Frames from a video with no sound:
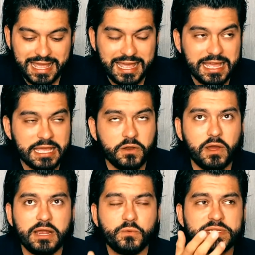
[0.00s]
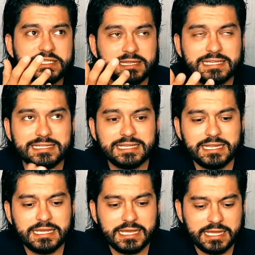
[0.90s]
I recently did
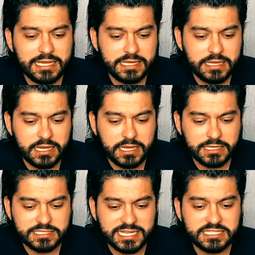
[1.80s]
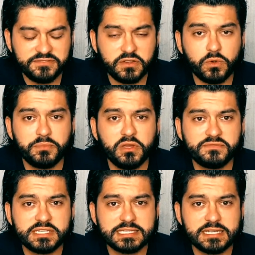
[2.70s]
a scientific review of
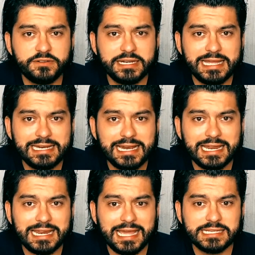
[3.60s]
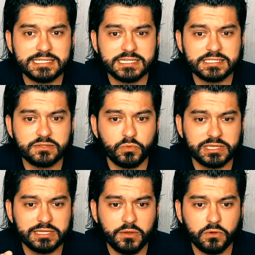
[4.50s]
689 cases with
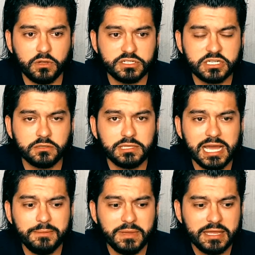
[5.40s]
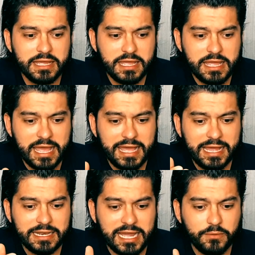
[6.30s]
neurological Lyme,
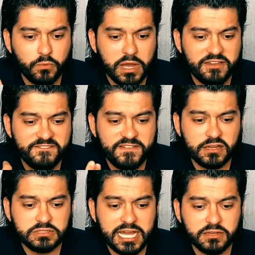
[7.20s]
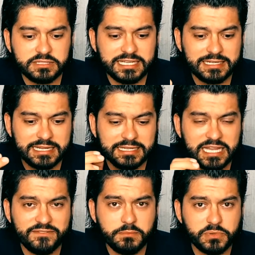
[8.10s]
and I found out that
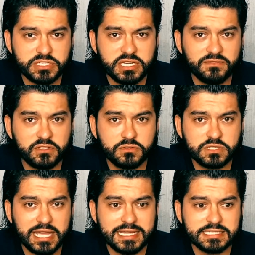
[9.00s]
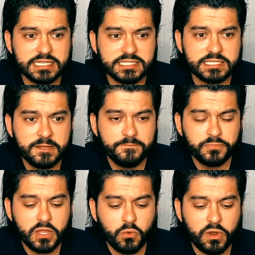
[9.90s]
11% of those cases
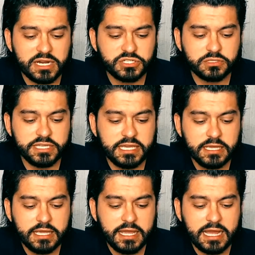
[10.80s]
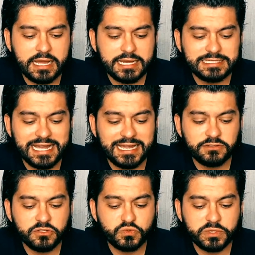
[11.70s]
were actually
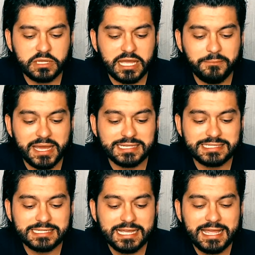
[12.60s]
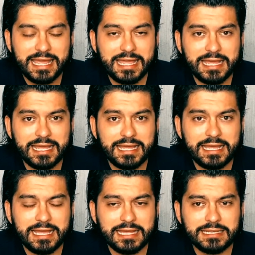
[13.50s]
diagnosed with MS
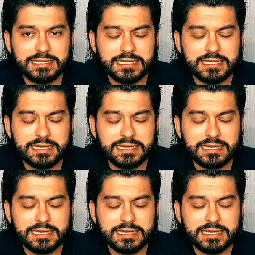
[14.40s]
and